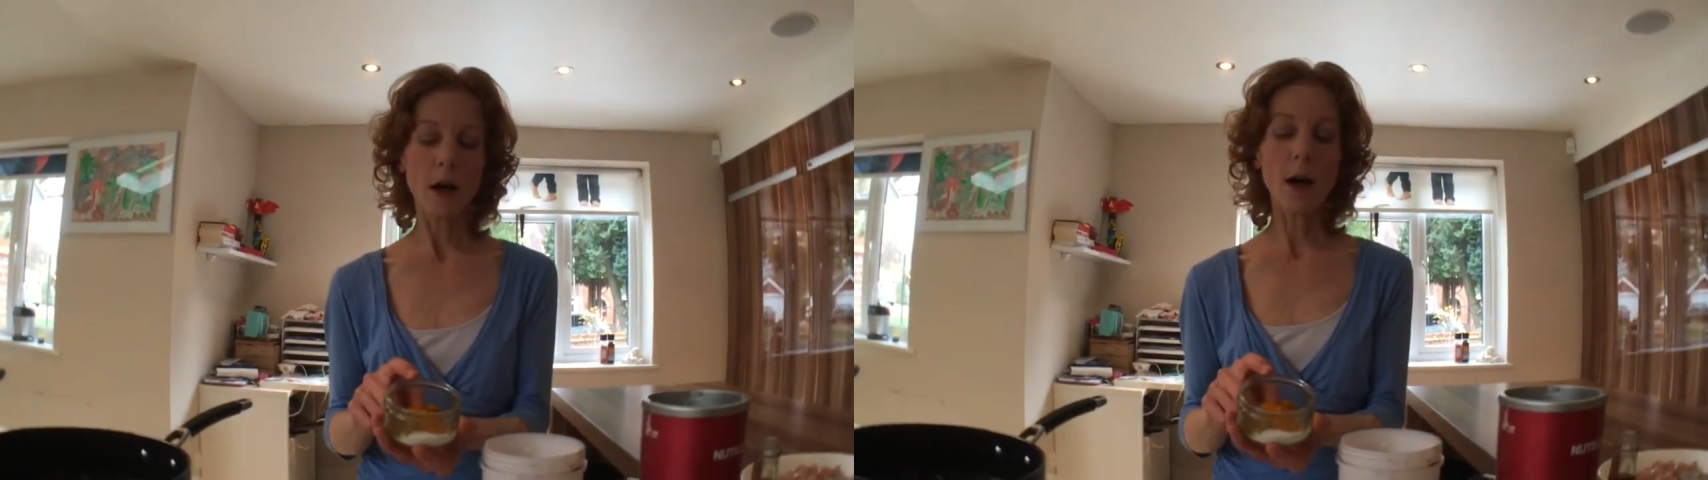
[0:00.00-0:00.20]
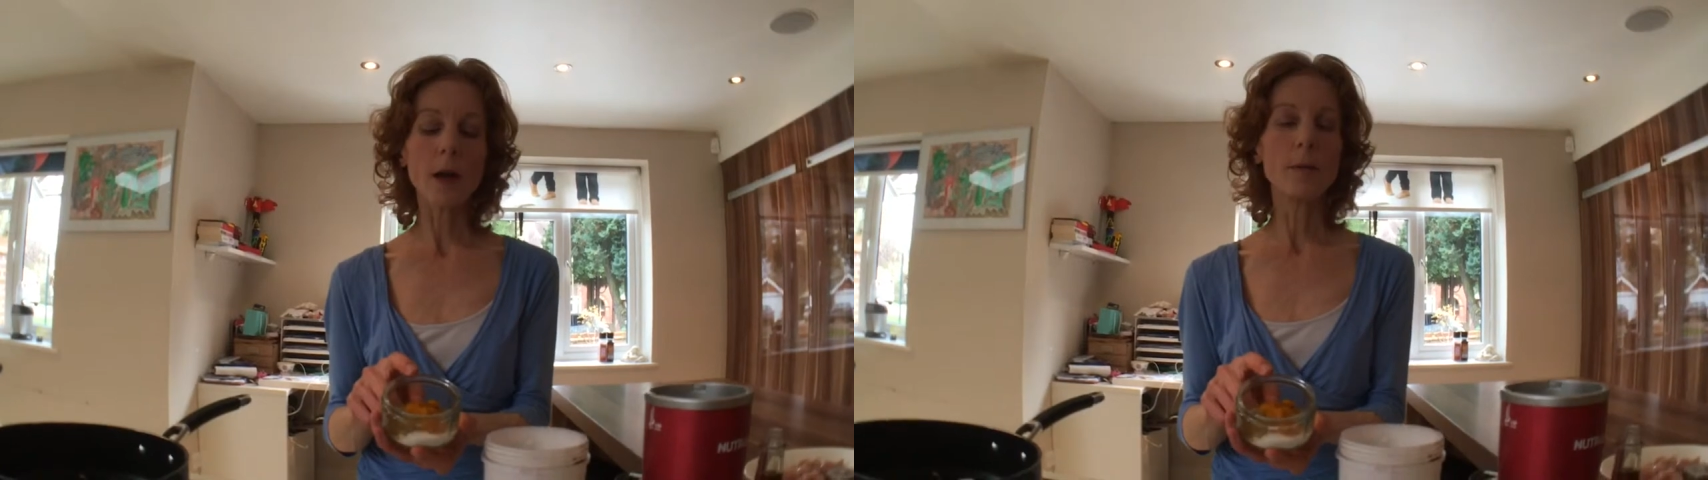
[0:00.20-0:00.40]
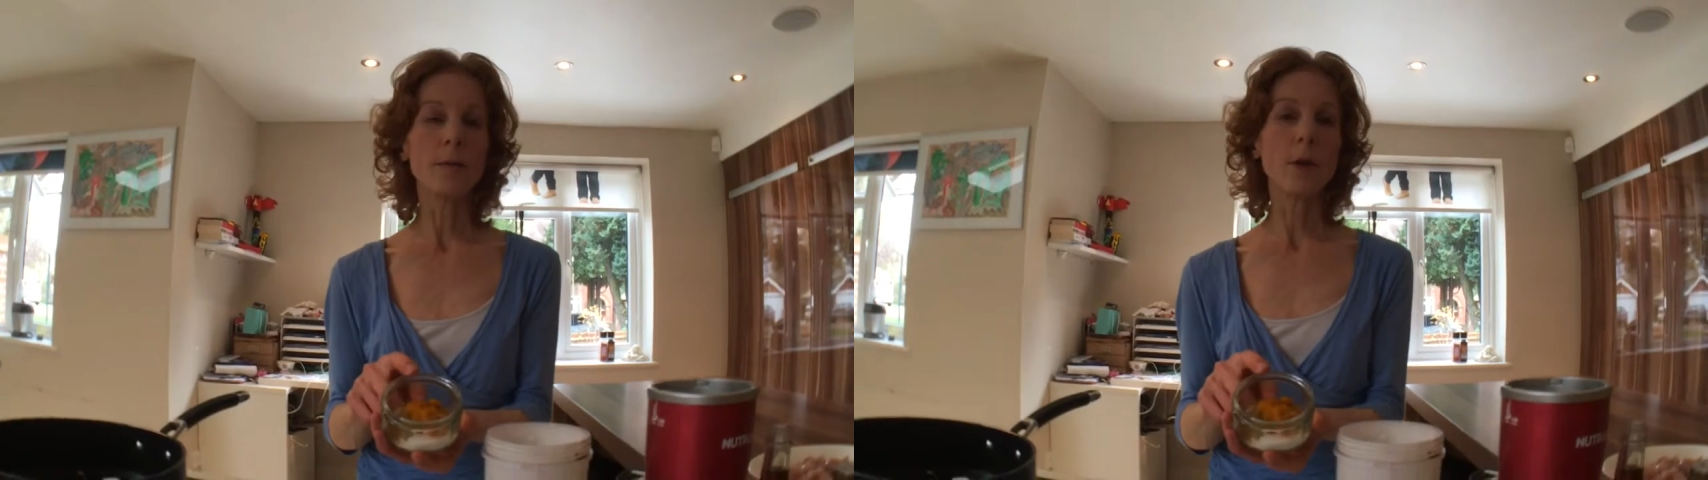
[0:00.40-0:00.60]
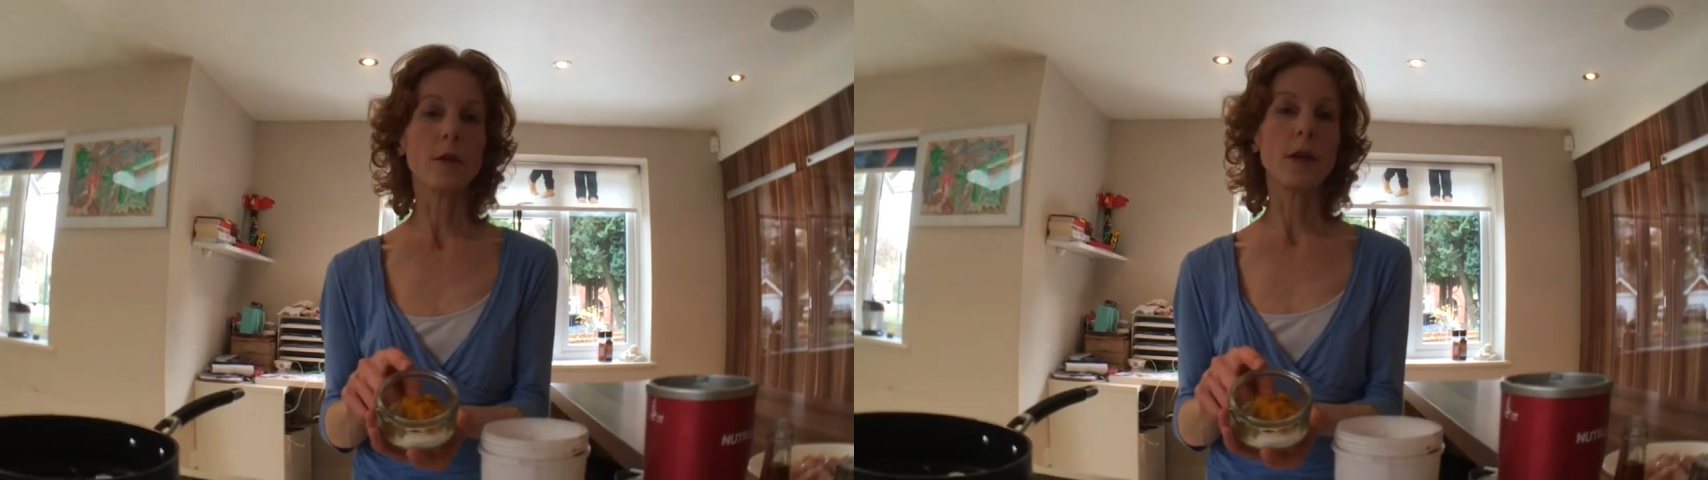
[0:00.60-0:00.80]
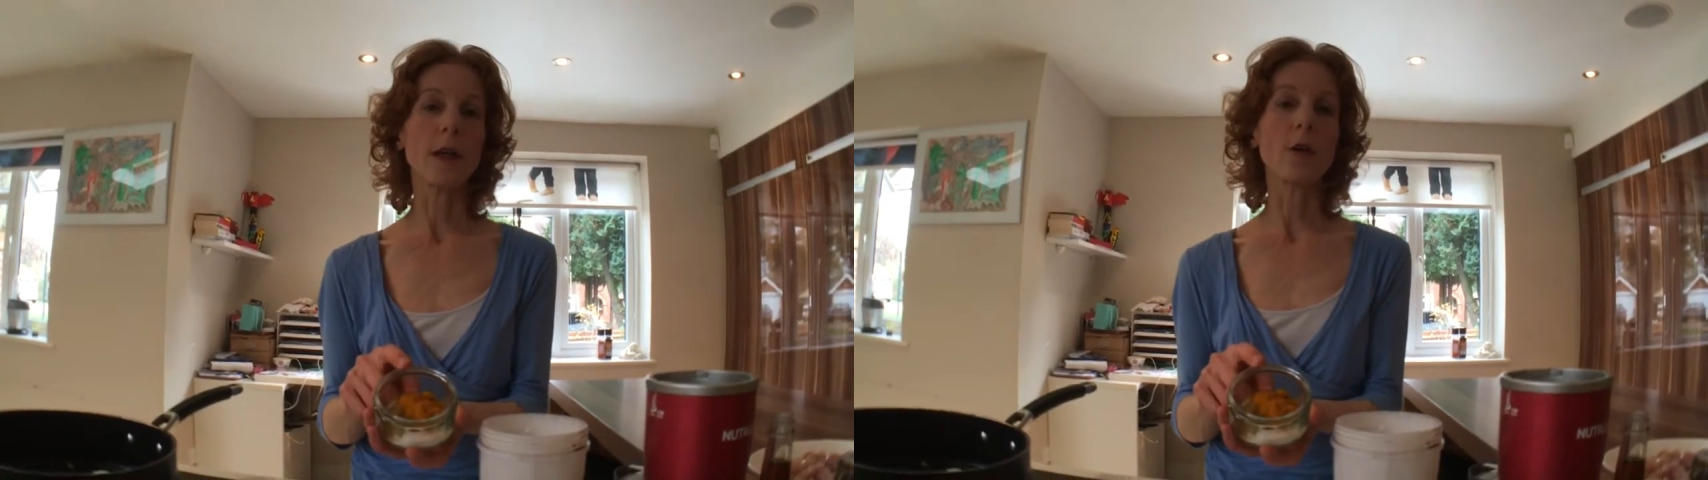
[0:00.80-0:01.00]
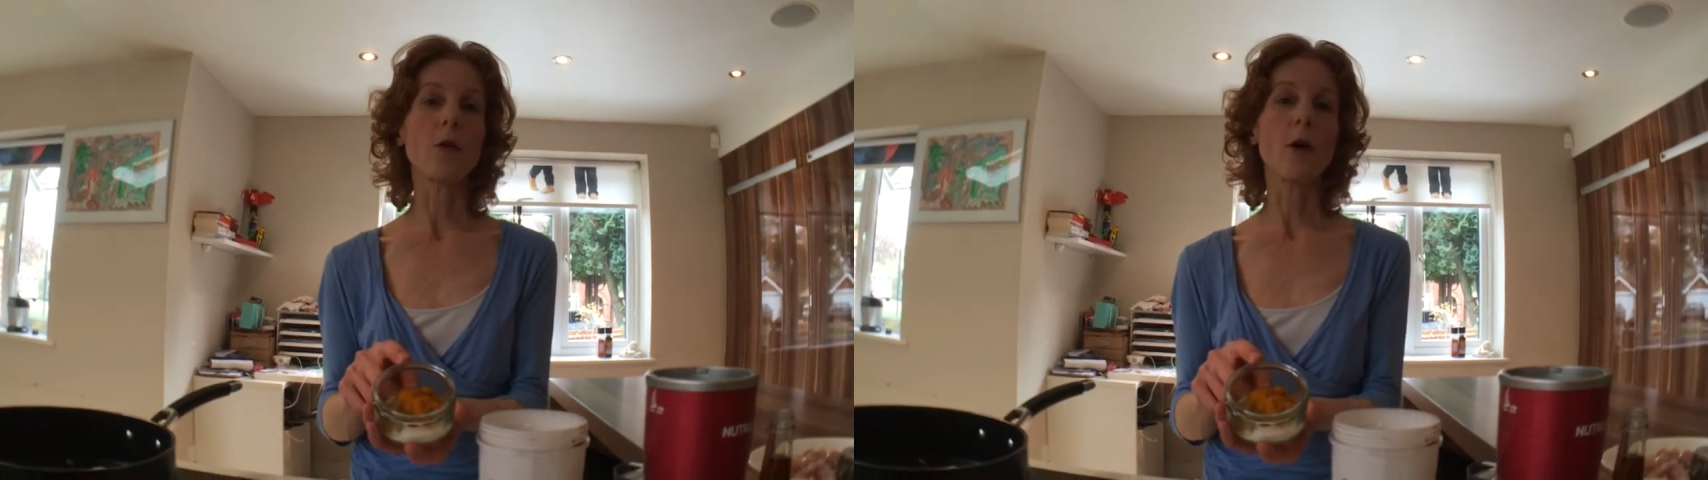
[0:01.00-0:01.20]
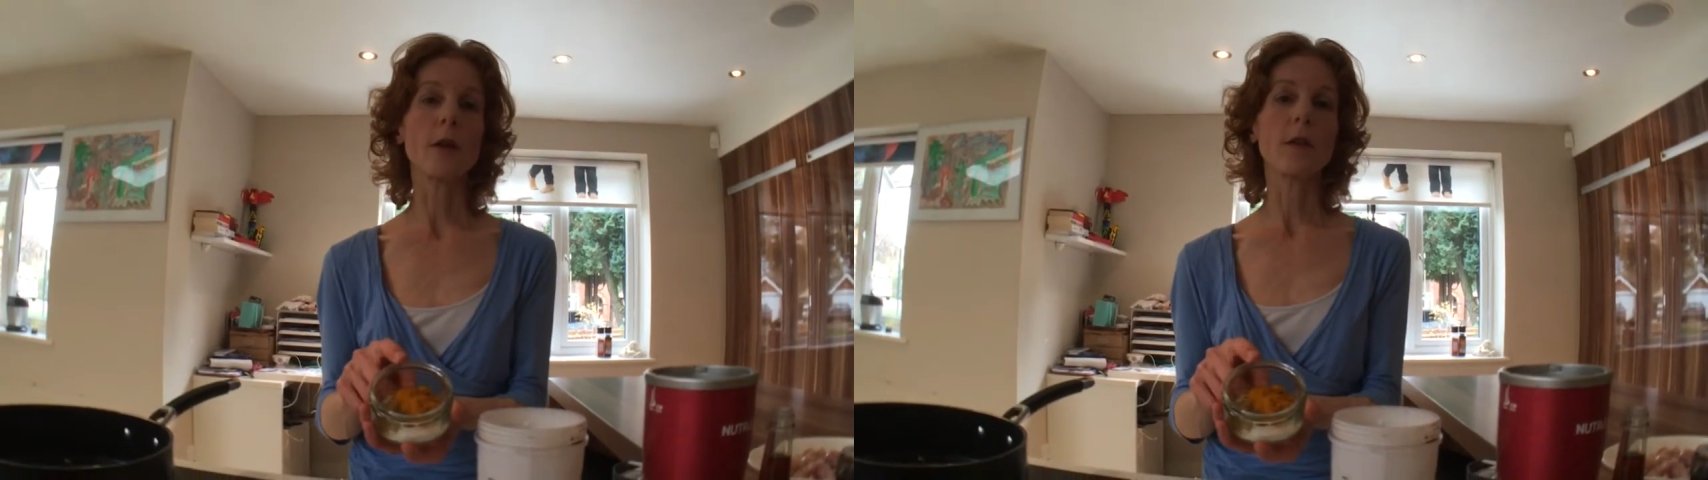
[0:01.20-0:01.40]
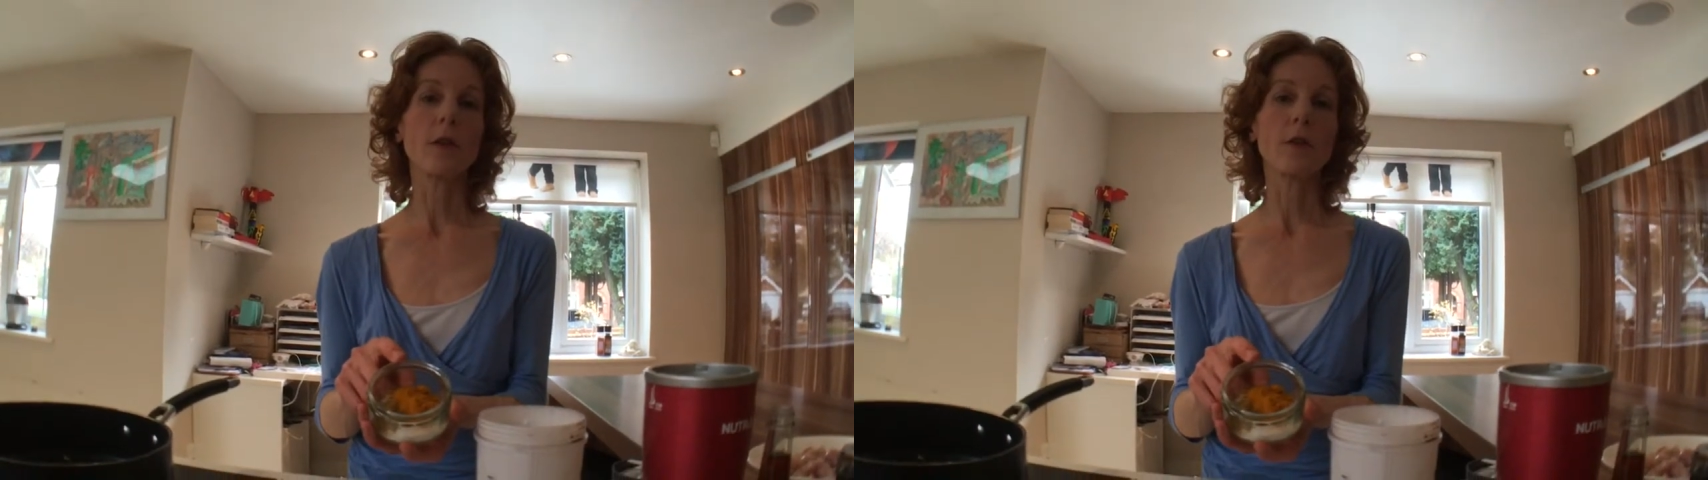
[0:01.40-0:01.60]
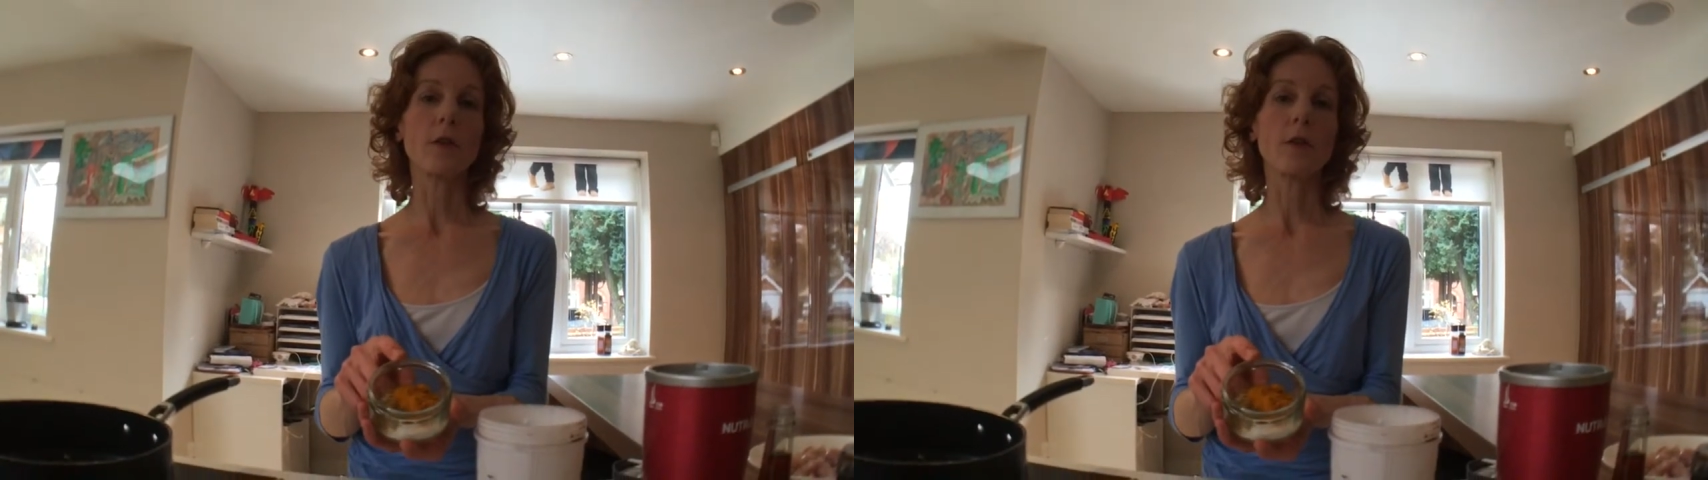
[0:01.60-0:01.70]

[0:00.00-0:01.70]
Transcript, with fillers: I'm putting in quite a lot